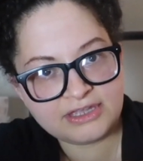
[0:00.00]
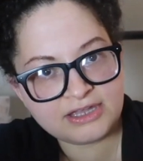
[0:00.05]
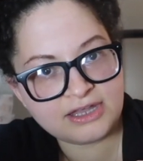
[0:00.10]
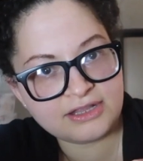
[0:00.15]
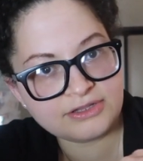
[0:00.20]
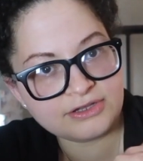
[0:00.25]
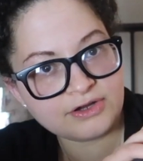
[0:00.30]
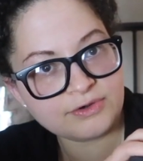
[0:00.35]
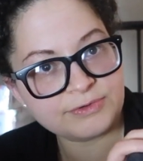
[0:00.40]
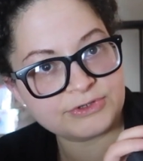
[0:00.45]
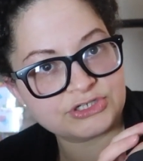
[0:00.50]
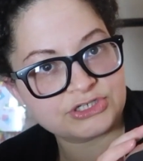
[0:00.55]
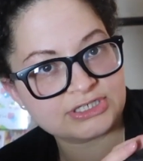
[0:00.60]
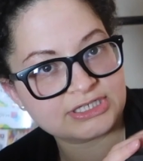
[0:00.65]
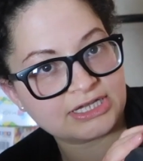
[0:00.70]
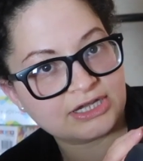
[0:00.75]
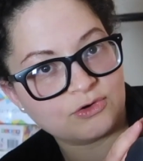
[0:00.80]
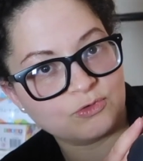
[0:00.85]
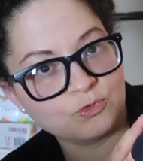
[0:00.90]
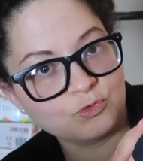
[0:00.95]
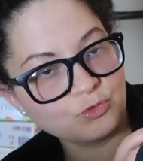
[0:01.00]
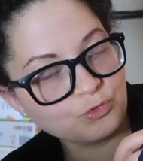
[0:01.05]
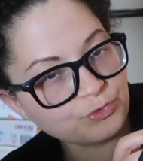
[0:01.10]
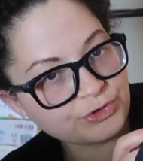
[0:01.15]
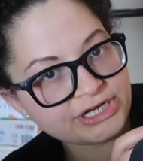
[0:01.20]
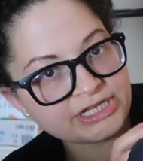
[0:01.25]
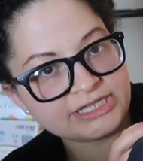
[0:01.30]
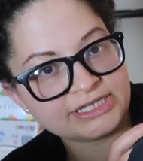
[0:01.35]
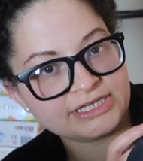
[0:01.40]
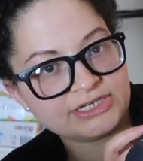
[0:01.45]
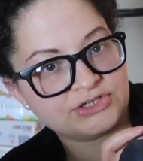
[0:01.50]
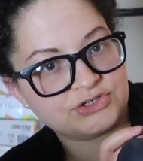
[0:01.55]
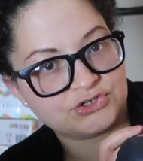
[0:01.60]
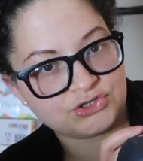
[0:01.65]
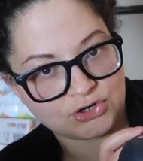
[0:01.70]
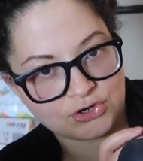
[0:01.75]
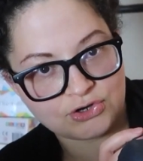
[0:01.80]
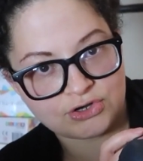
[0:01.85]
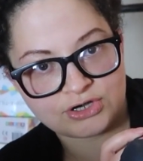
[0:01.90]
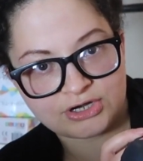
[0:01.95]
color, which is like a really
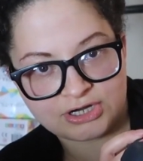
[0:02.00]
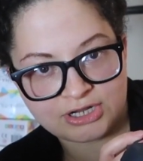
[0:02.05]
dark